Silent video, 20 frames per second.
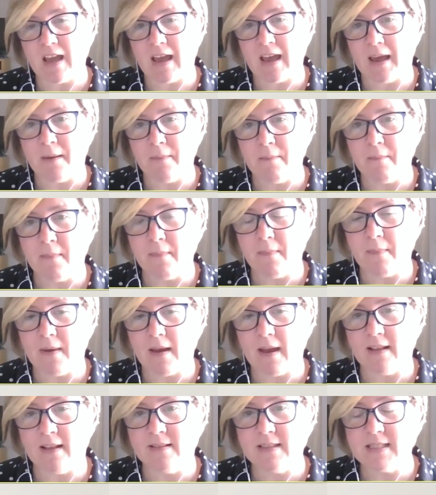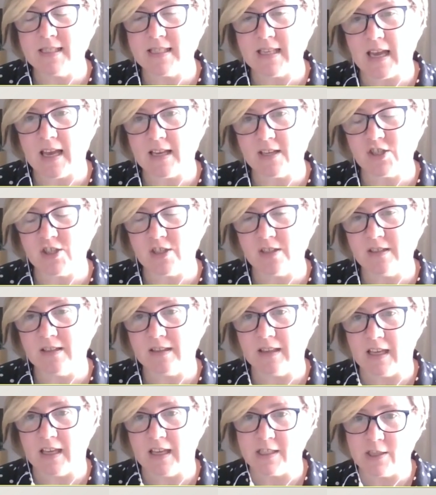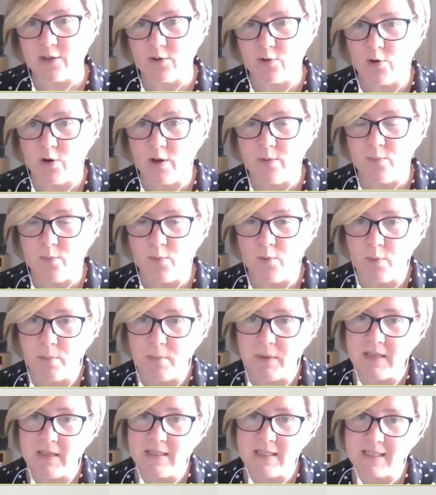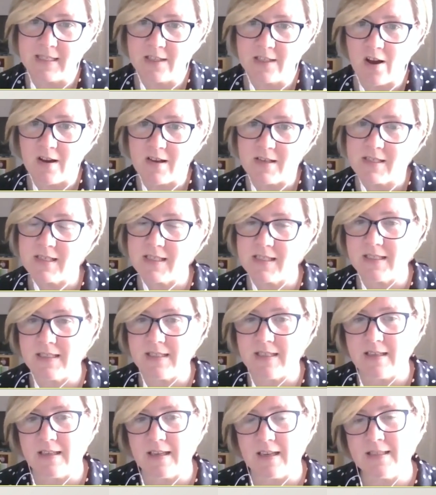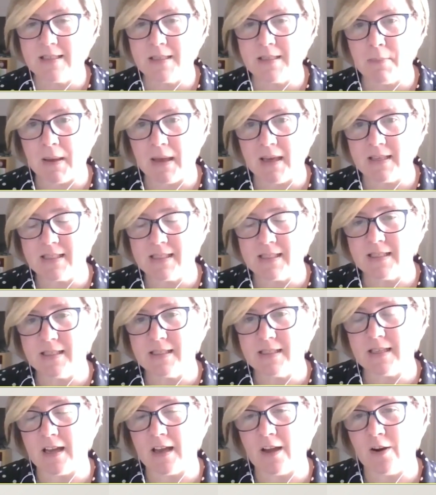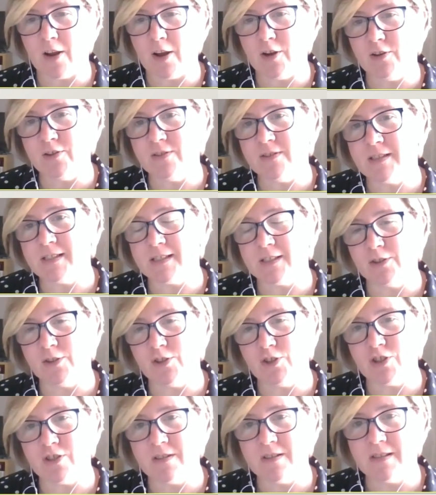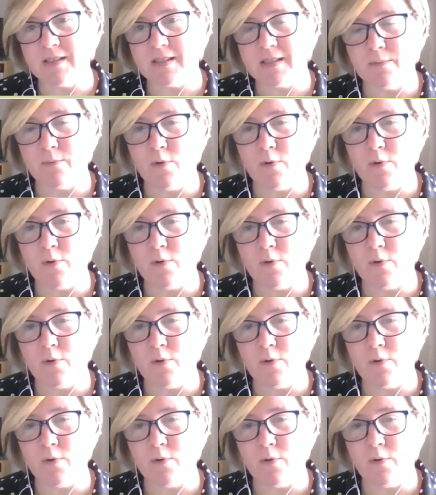in the session later on will be discussed and debated around solutions and